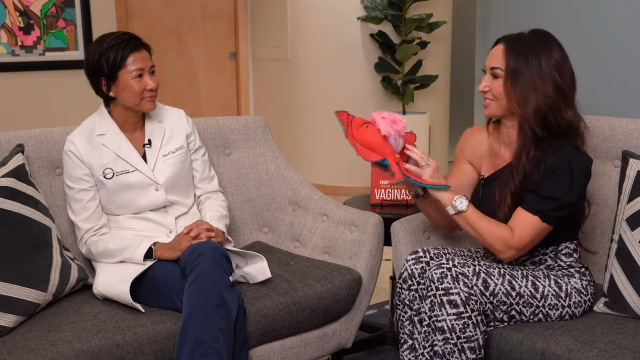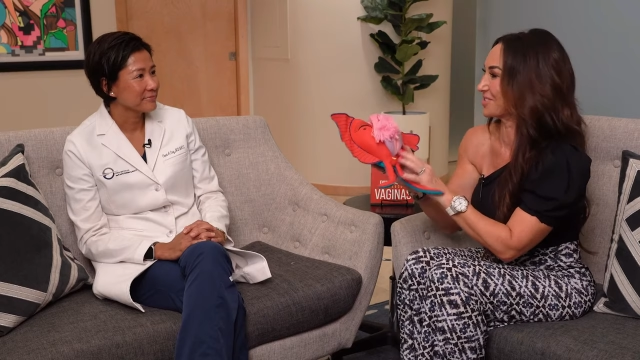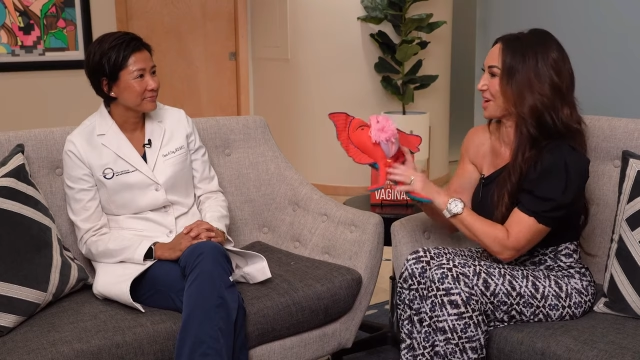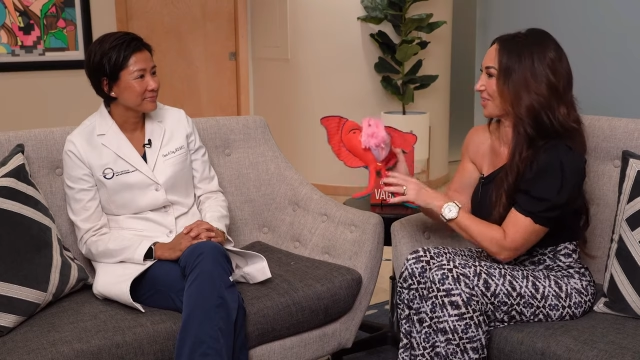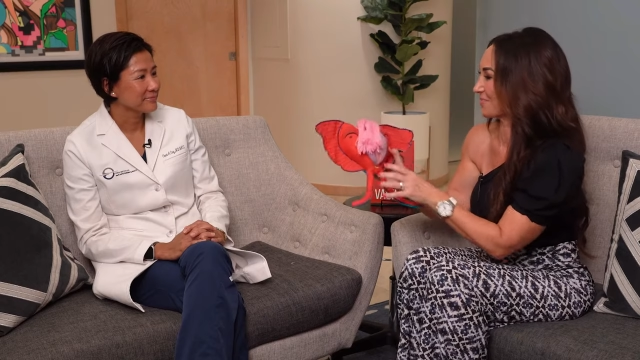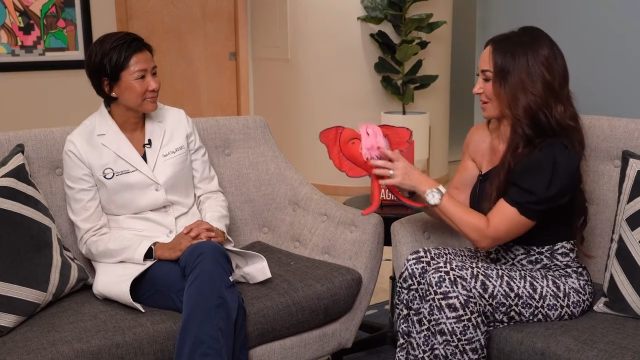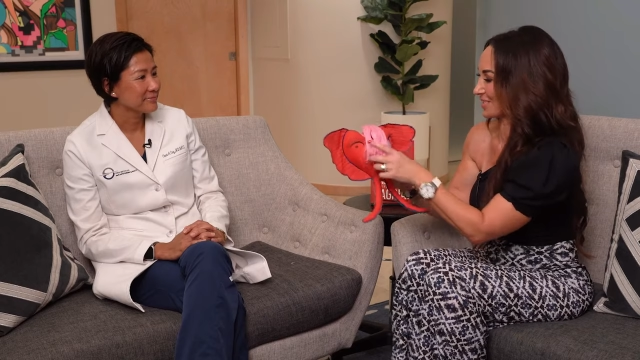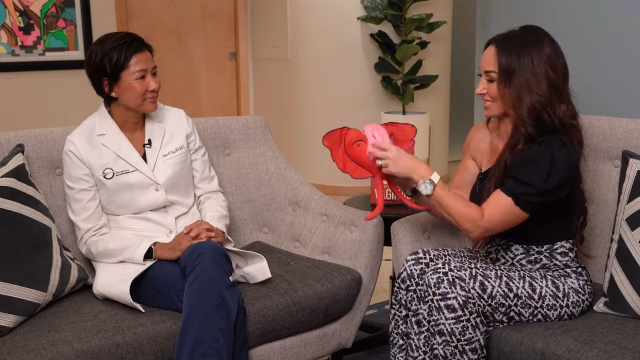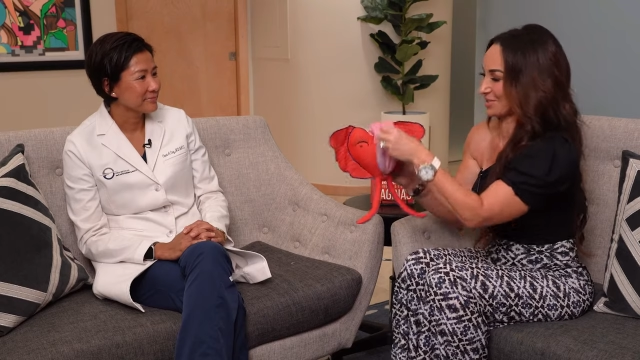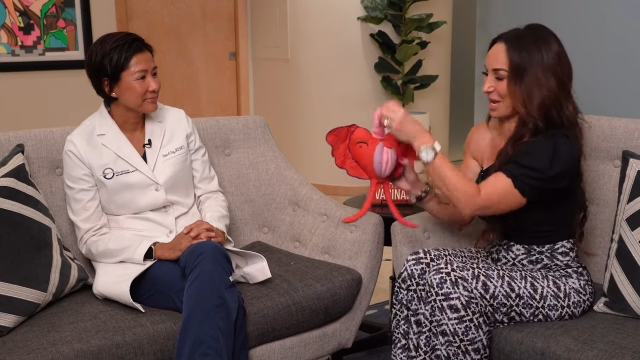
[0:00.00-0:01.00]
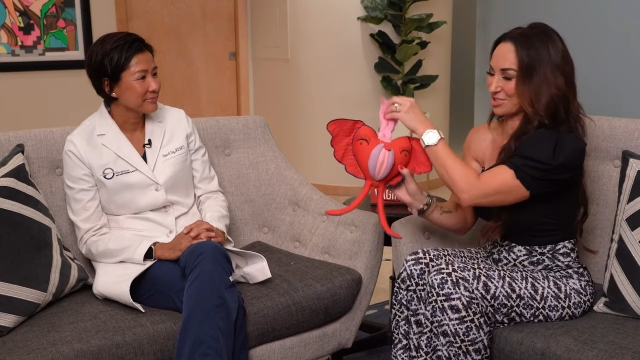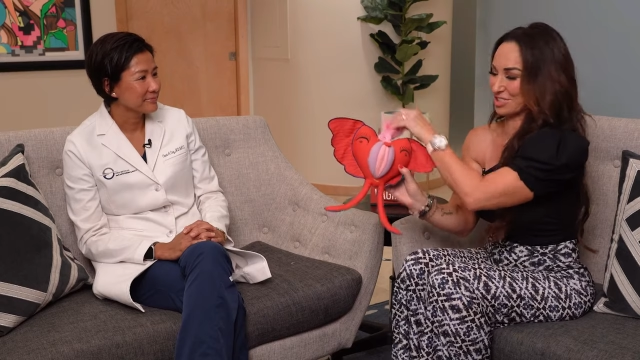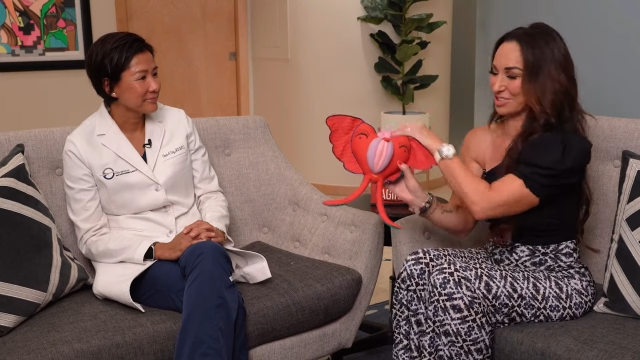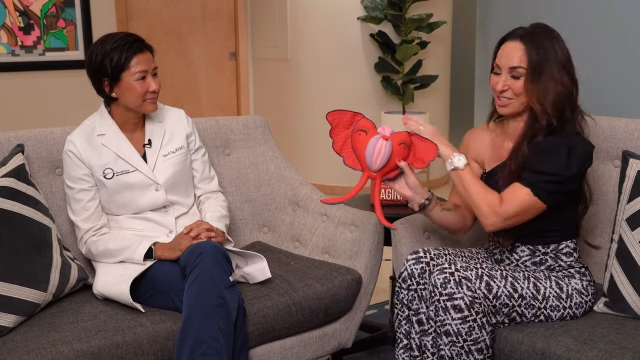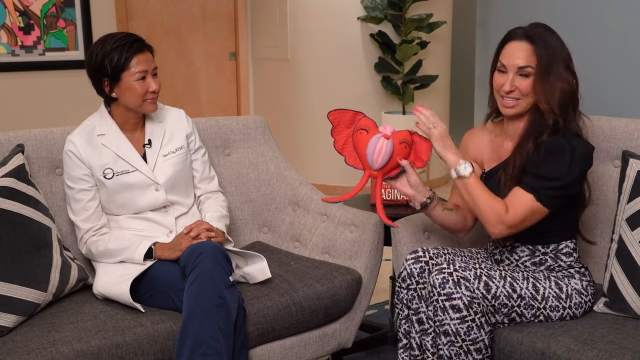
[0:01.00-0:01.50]
Speaker 1: you know about, it doesn't
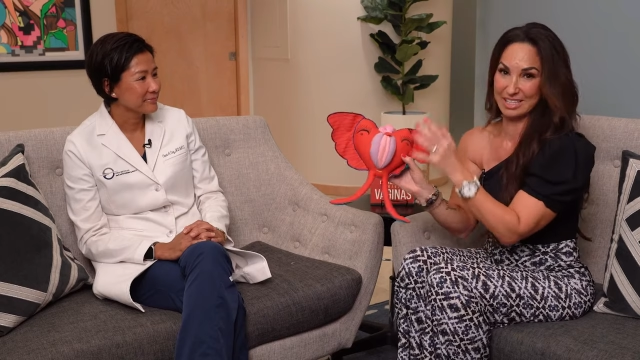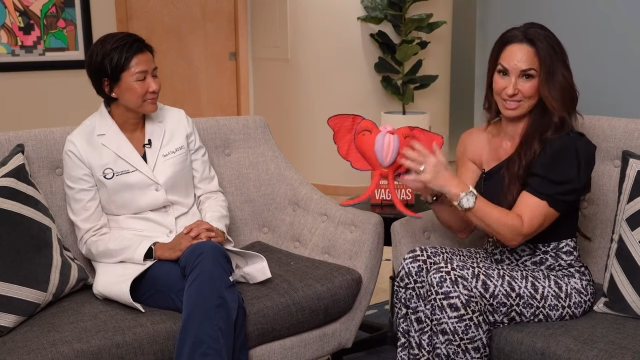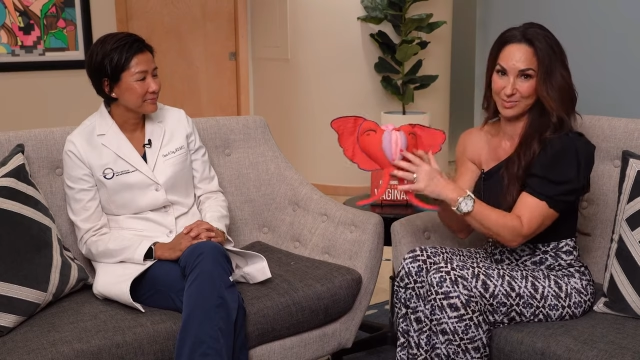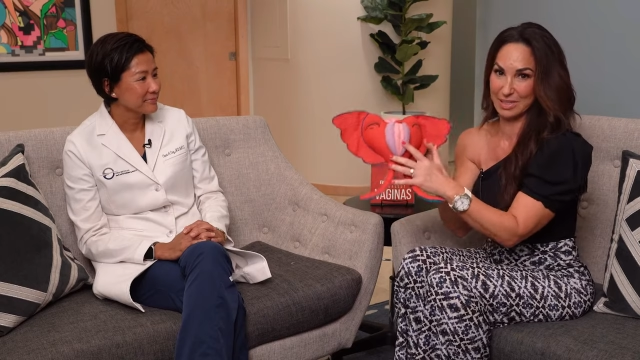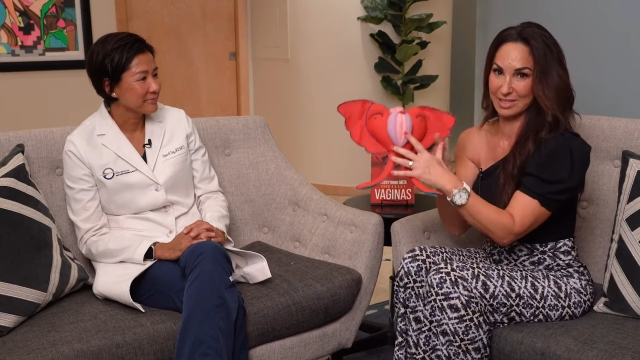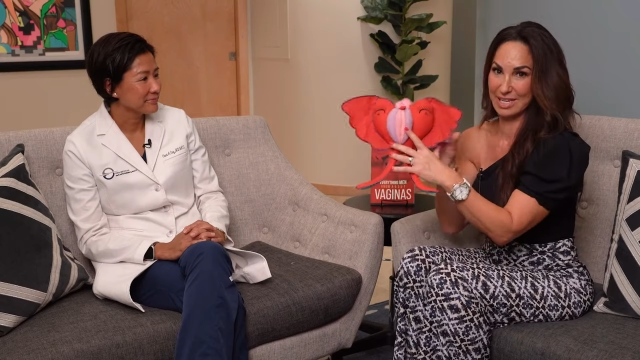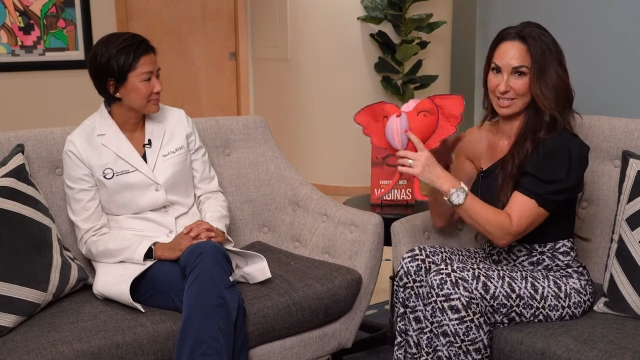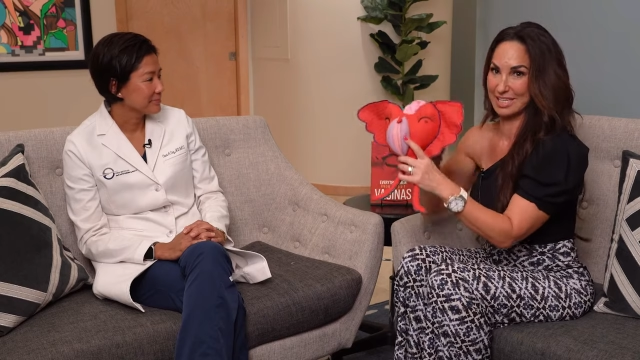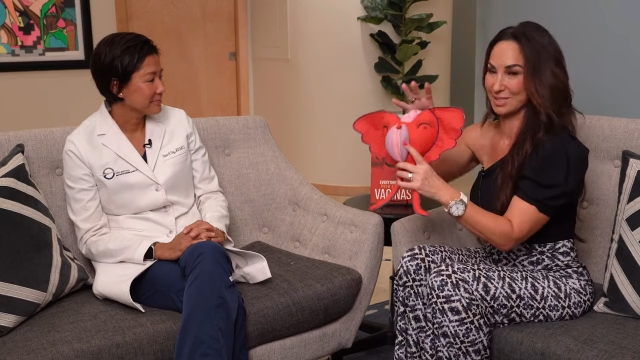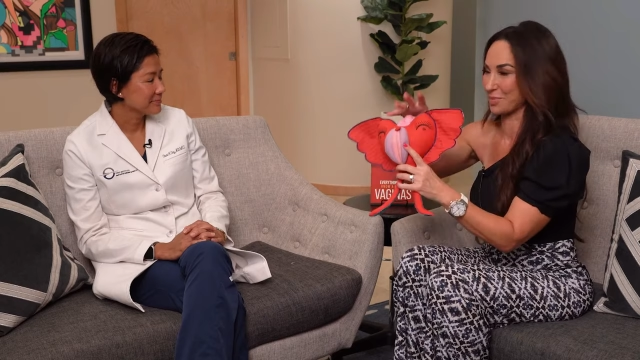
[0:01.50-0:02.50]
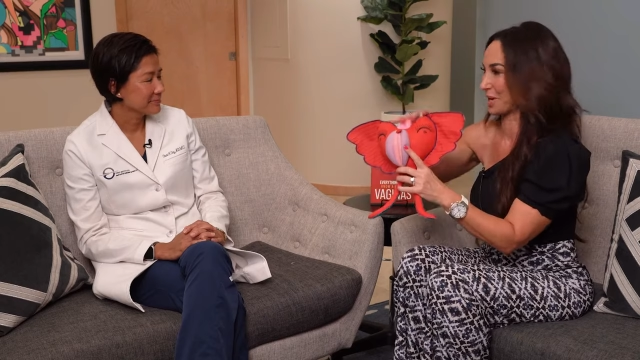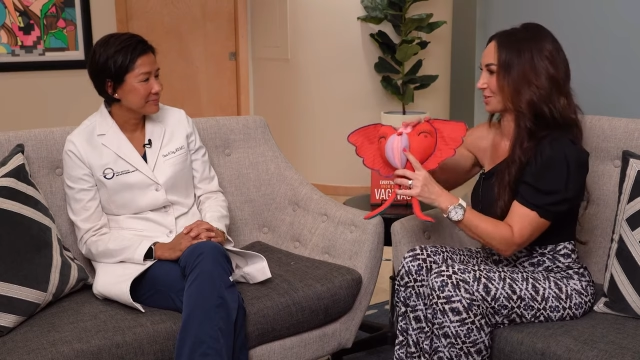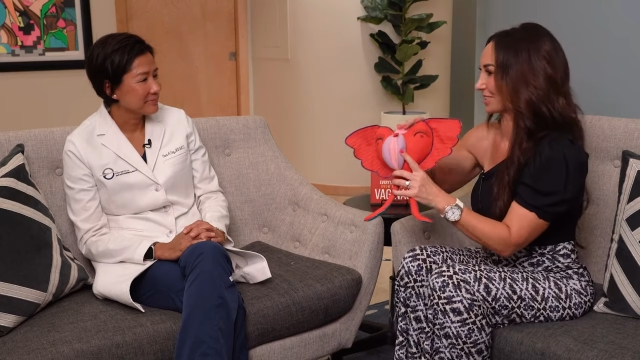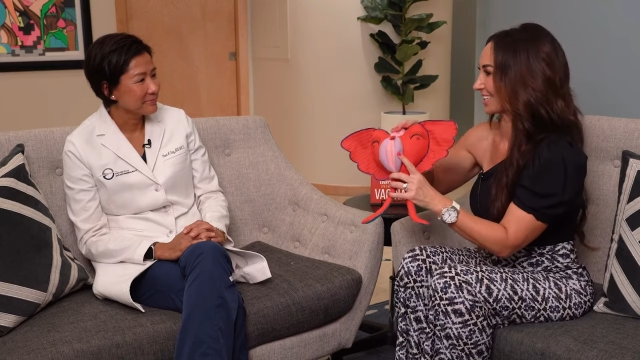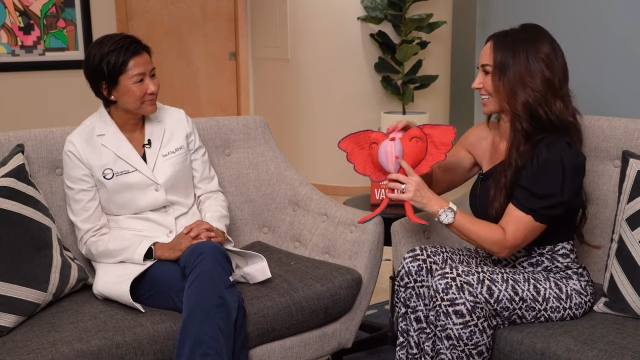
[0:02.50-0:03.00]
actually look like this, but I like the
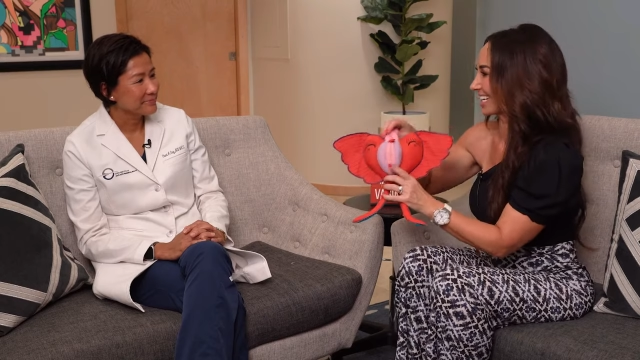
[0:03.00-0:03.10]
model here.